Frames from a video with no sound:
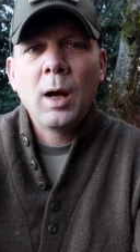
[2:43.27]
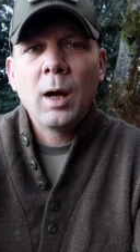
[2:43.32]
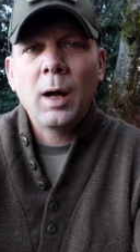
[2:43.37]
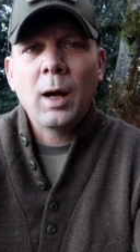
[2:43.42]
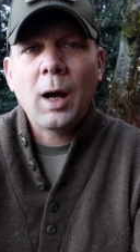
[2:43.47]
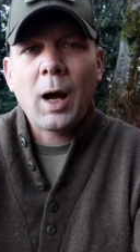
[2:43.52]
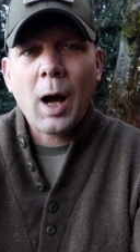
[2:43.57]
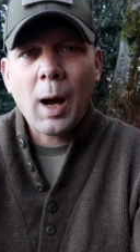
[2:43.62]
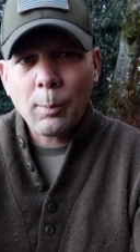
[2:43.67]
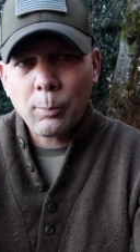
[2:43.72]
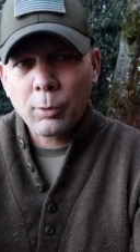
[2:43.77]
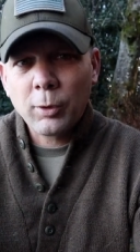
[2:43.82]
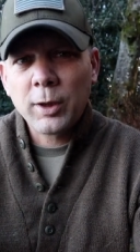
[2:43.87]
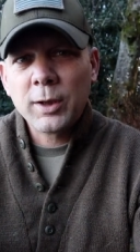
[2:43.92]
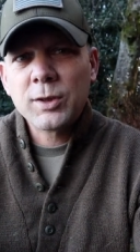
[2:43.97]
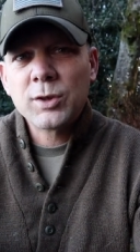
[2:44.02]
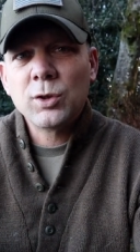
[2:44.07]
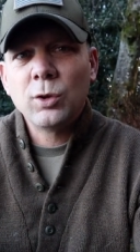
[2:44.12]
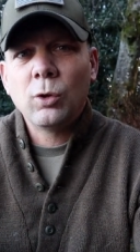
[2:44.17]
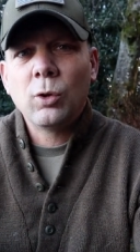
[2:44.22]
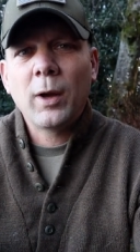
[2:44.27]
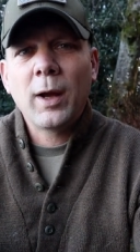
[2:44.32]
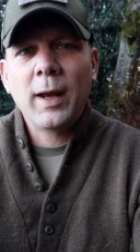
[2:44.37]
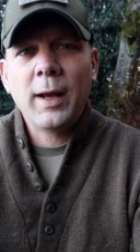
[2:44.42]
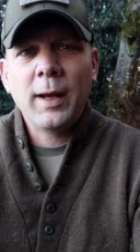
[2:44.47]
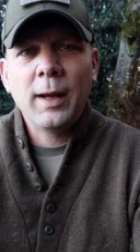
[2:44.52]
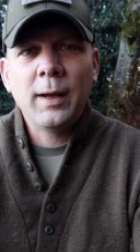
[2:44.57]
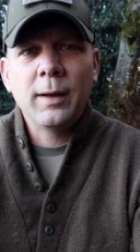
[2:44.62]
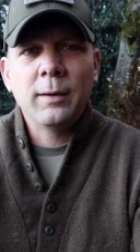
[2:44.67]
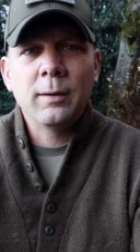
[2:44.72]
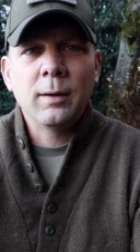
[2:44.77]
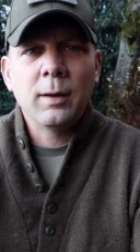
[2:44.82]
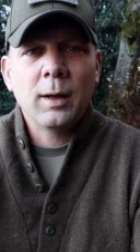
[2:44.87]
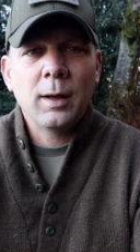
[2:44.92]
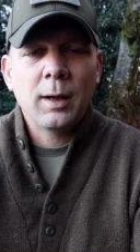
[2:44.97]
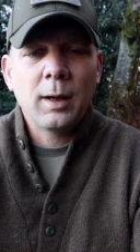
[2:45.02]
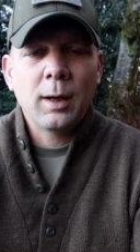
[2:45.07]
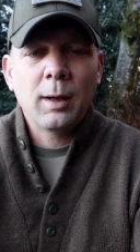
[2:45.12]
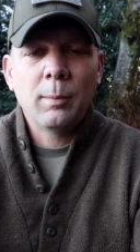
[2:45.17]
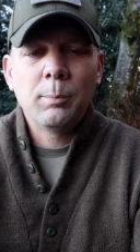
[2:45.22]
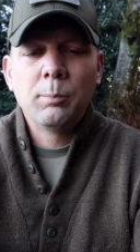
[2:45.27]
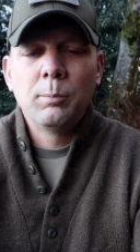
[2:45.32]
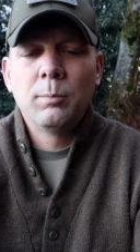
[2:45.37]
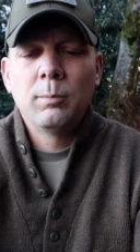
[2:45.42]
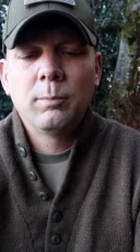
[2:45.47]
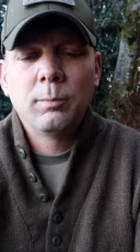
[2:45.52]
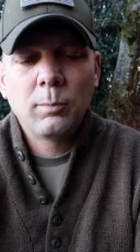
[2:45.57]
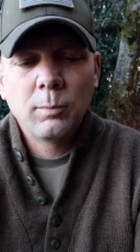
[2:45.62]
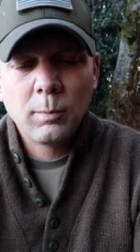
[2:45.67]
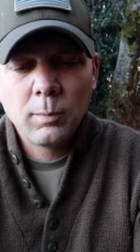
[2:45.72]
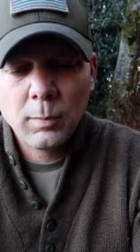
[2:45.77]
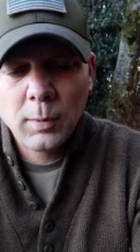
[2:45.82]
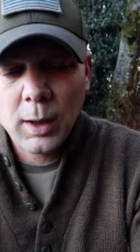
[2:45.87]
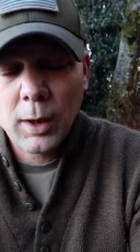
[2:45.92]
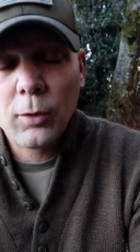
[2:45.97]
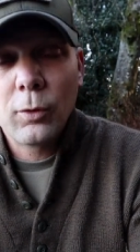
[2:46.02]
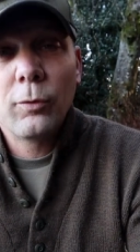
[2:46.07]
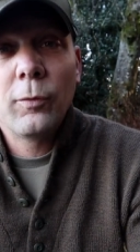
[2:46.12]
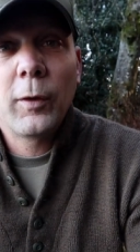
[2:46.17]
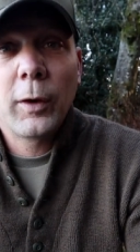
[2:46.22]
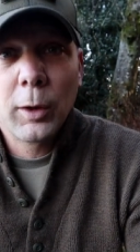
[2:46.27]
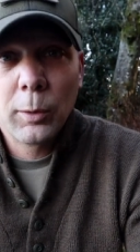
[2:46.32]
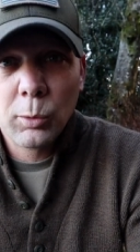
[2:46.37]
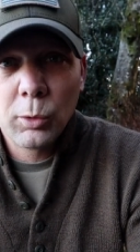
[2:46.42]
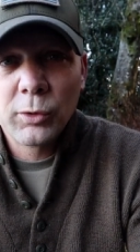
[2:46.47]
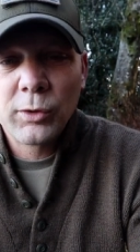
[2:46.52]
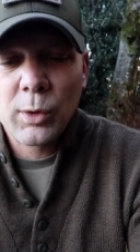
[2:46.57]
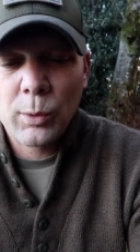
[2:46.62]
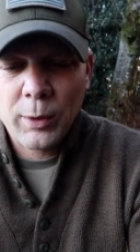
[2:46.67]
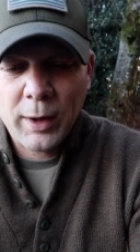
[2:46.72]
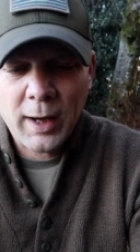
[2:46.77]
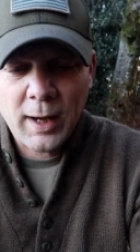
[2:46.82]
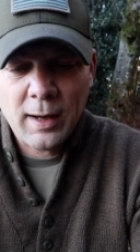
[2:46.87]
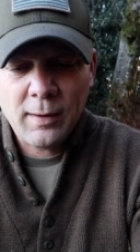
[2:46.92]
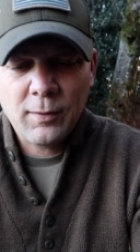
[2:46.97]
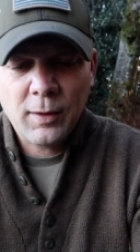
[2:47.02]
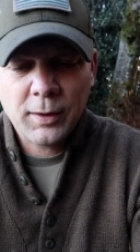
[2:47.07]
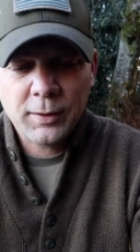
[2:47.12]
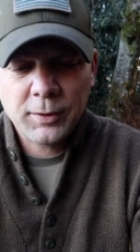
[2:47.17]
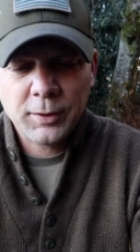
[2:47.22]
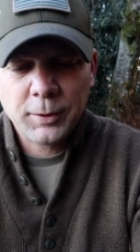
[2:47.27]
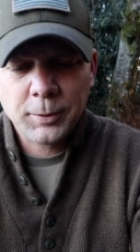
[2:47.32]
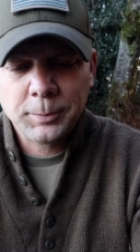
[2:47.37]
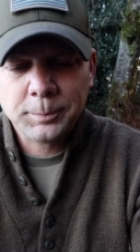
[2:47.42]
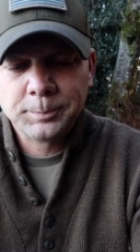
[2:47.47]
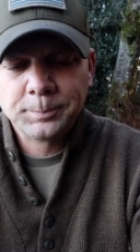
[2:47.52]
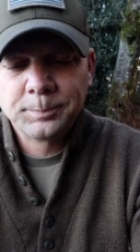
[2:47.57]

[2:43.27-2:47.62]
uh, operational and uh, other variables that we have out there.